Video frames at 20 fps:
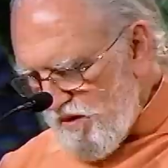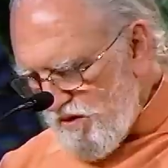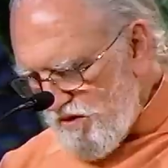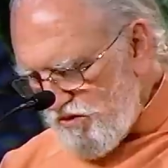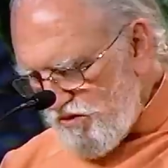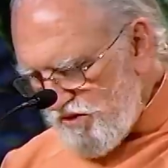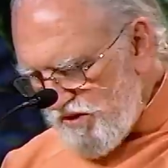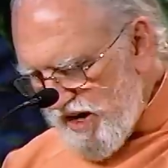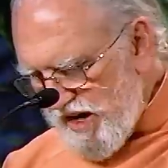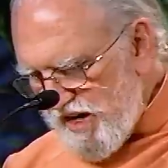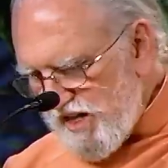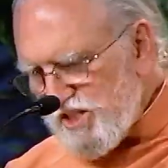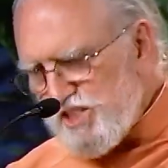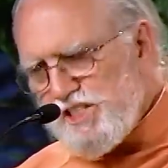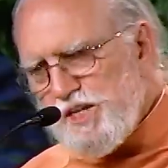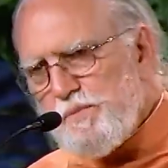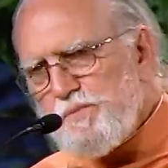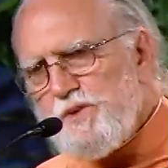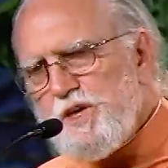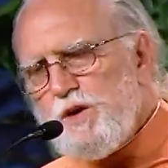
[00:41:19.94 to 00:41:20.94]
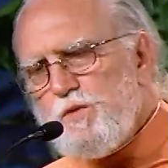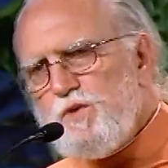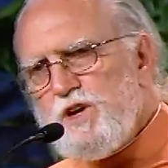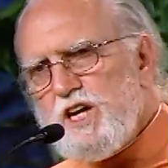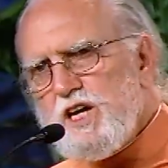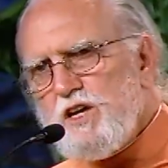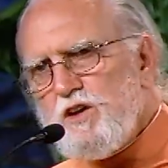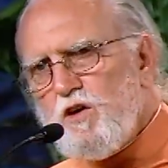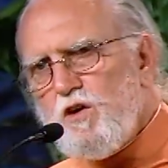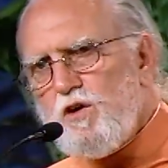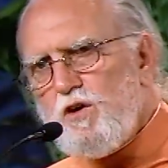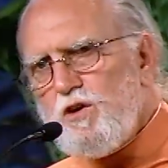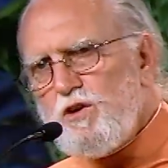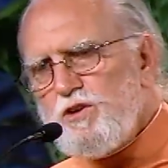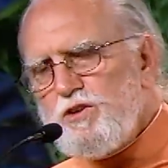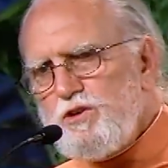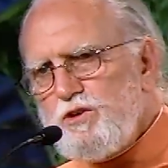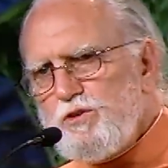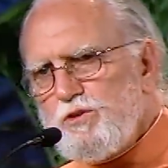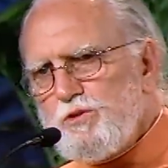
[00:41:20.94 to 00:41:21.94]
So, that is something we can all
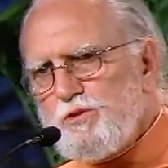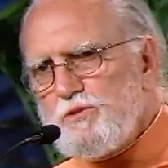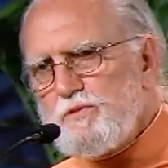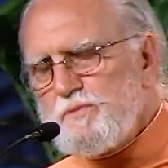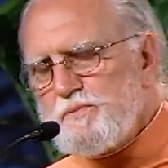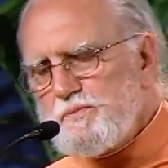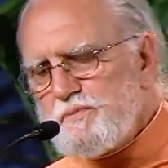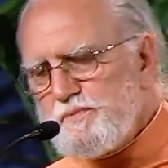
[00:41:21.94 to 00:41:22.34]
do.